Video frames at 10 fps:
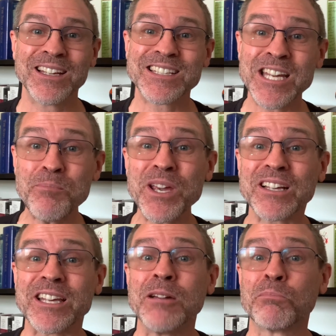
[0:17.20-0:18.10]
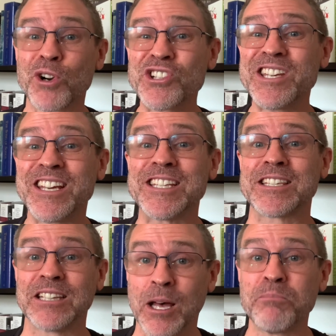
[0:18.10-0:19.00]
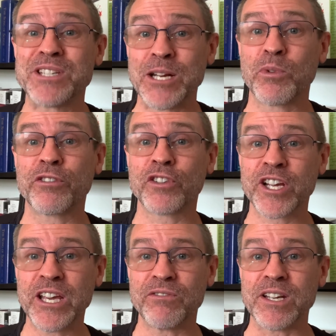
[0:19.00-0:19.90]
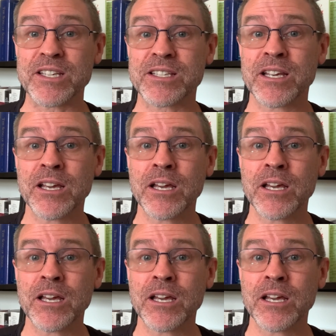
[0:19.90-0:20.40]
Typically, mercy gets lumped in with forgiveness,